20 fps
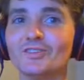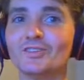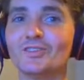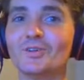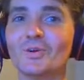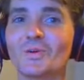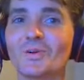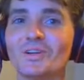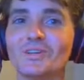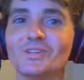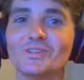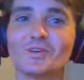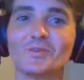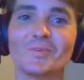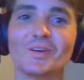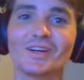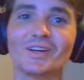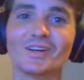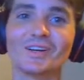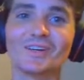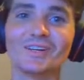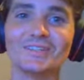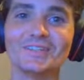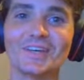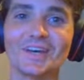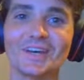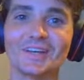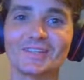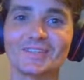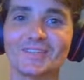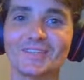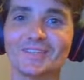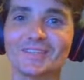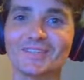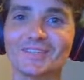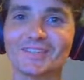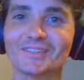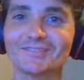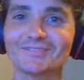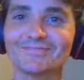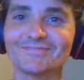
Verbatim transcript: stories are bigger in Texas.